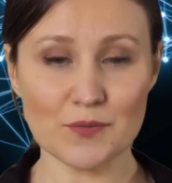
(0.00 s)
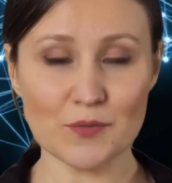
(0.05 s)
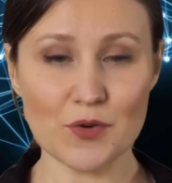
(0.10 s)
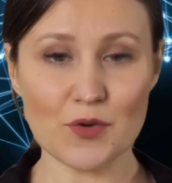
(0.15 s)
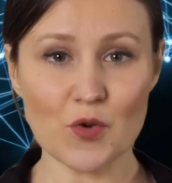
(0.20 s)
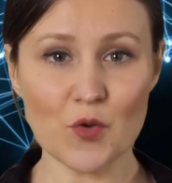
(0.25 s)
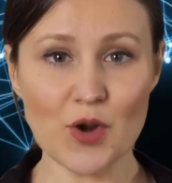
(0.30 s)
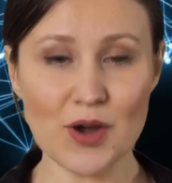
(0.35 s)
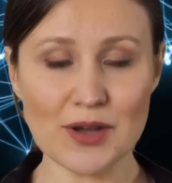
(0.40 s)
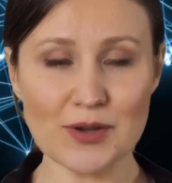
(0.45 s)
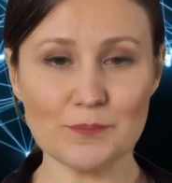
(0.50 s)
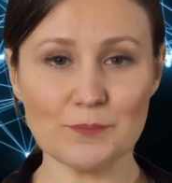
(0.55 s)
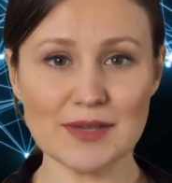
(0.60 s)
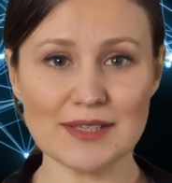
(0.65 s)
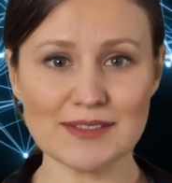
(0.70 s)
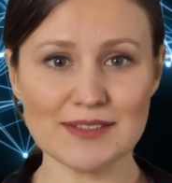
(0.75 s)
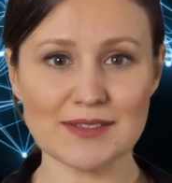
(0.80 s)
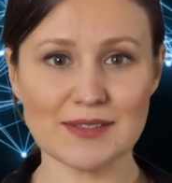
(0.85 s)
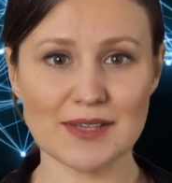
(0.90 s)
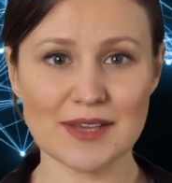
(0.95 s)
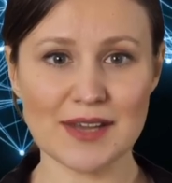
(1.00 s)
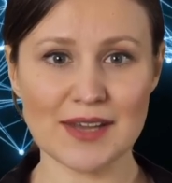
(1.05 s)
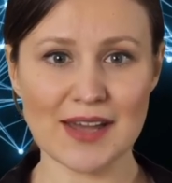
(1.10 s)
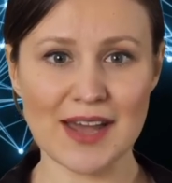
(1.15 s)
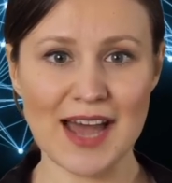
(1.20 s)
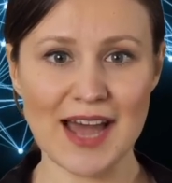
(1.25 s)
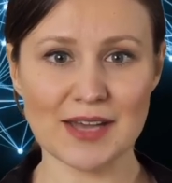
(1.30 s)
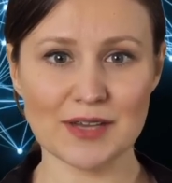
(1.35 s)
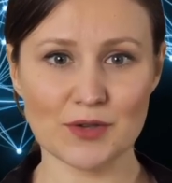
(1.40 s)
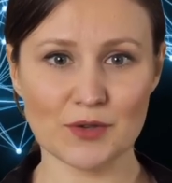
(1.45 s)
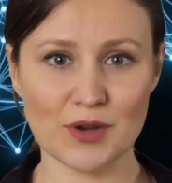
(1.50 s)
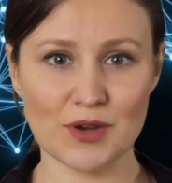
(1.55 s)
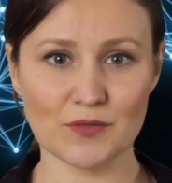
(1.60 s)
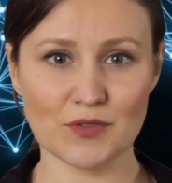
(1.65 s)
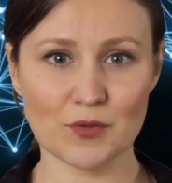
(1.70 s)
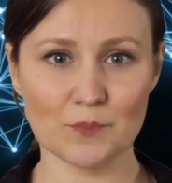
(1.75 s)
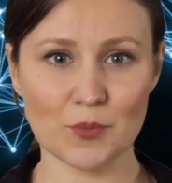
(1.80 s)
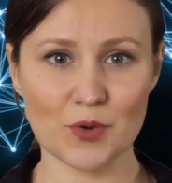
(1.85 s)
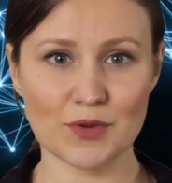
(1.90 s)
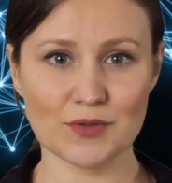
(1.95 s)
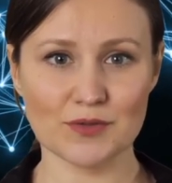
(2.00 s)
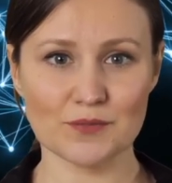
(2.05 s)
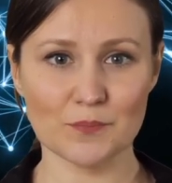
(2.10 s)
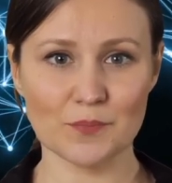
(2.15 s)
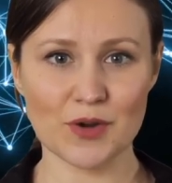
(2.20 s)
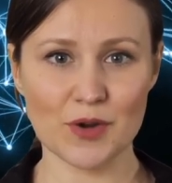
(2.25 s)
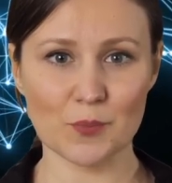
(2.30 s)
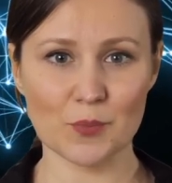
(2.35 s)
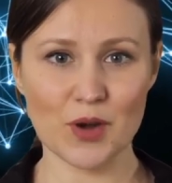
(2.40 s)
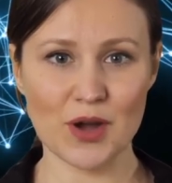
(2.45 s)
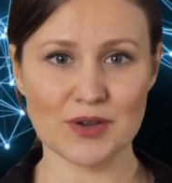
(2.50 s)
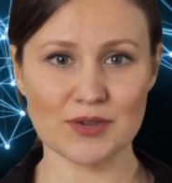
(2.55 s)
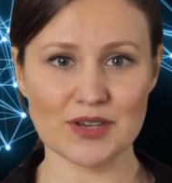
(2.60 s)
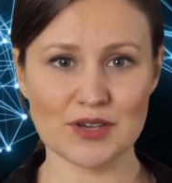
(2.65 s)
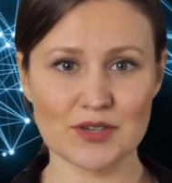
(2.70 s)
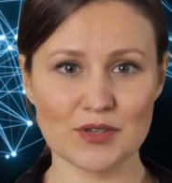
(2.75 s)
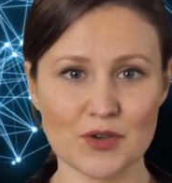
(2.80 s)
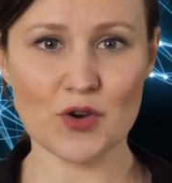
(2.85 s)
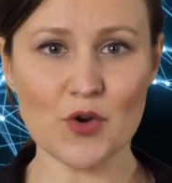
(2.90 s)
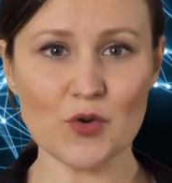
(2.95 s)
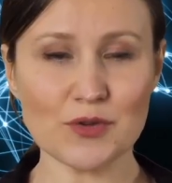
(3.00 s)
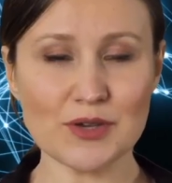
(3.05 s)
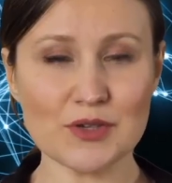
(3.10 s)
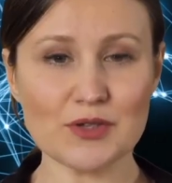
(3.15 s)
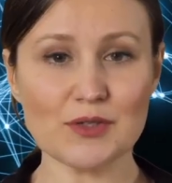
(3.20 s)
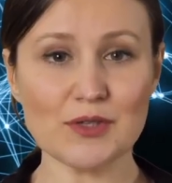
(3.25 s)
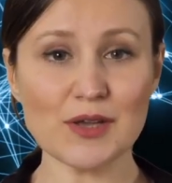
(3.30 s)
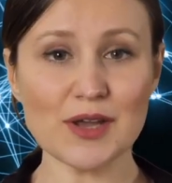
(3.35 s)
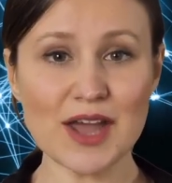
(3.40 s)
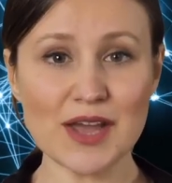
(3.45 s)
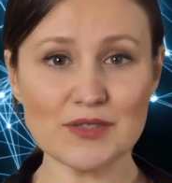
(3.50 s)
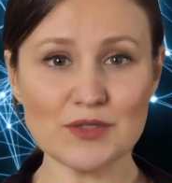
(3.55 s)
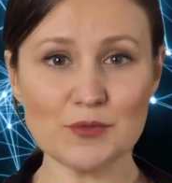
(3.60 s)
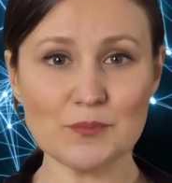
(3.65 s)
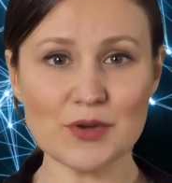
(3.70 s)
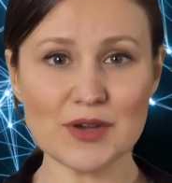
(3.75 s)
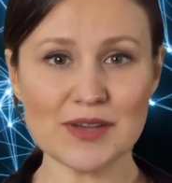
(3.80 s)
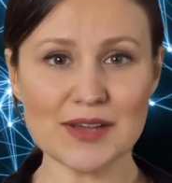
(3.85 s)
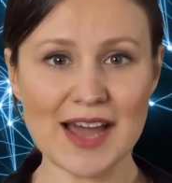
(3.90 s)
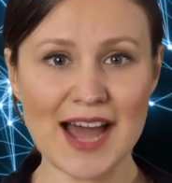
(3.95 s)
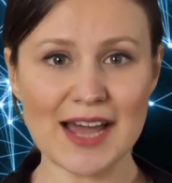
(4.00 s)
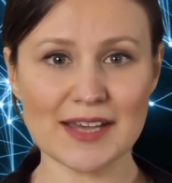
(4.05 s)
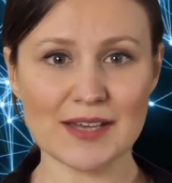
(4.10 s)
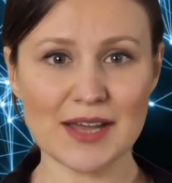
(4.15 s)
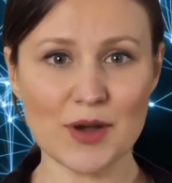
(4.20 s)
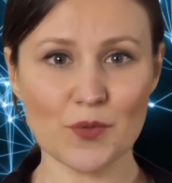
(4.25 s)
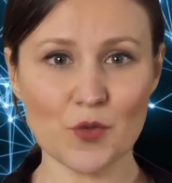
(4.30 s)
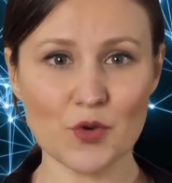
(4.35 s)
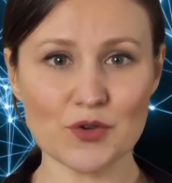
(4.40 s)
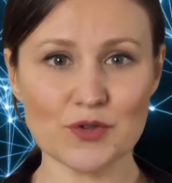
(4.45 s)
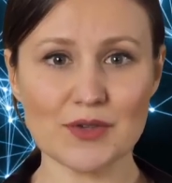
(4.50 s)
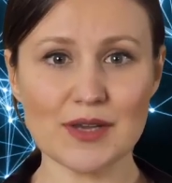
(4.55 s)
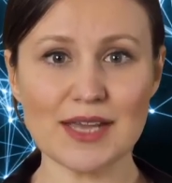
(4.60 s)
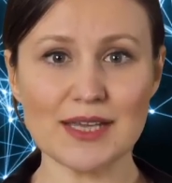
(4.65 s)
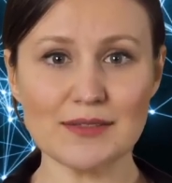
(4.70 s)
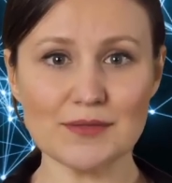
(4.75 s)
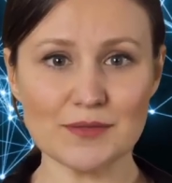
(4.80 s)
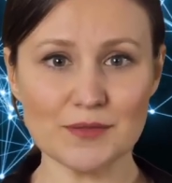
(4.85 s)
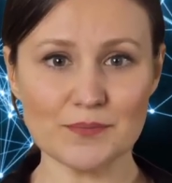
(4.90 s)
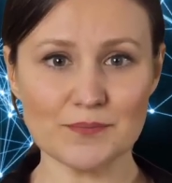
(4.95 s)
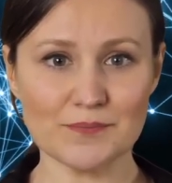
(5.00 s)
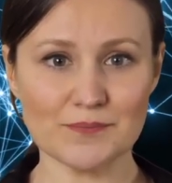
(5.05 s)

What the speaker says: requirements, and deliverables for the project according to the customer and network needs.